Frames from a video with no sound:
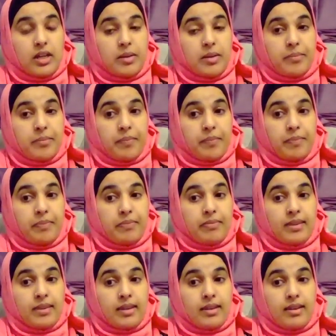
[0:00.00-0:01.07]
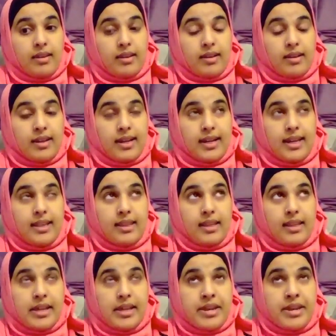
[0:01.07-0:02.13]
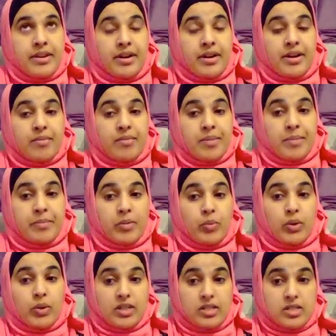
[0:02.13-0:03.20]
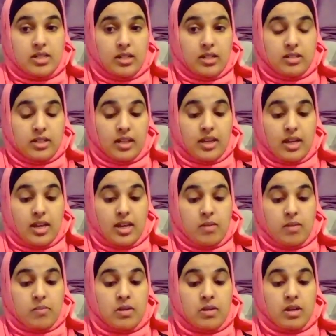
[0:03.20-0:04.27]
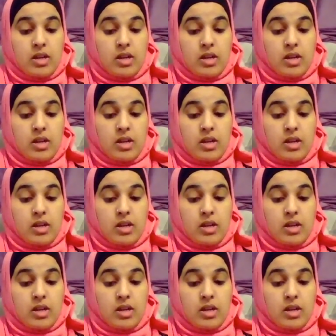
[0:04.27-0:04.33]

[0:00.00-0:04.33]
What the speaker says: Um, and then I remember one consultant came.